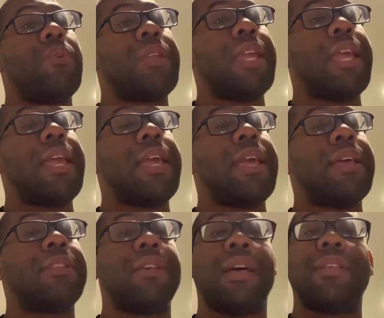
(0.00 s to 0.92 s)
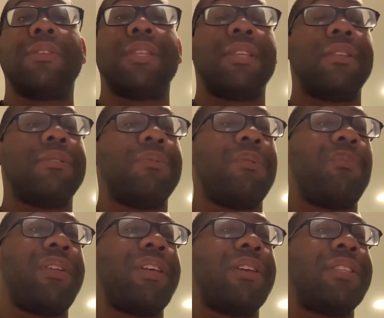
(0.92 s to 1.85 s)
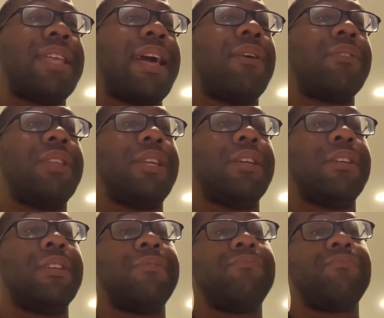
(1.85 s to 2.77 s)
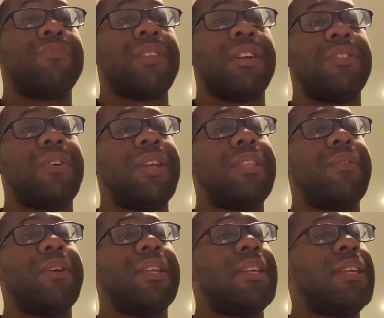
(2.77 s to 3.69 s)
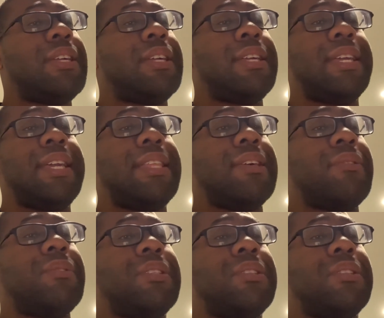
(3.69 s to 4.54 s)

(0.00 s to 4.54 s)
Yeah, so I don't think he would bring her down there. So anyway, you know, it was